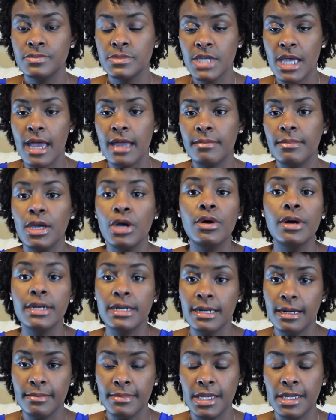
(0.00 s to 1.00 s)
tag me on
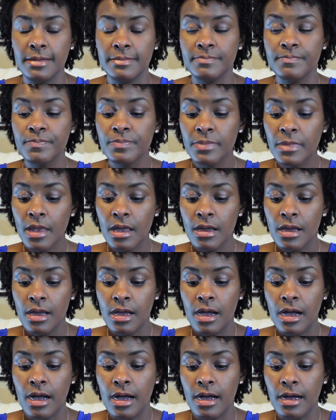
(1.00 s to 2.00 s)
it, I mean,
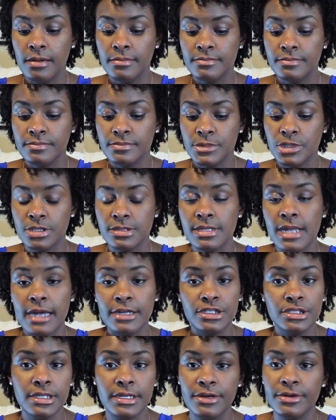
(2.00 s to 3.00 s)
just
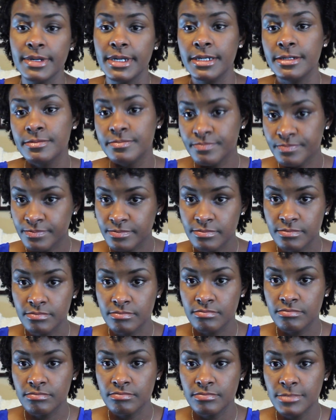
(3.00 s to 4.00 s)
NaturallyGreer,
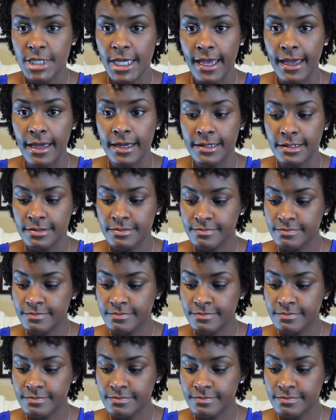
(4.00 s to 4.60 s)
tag.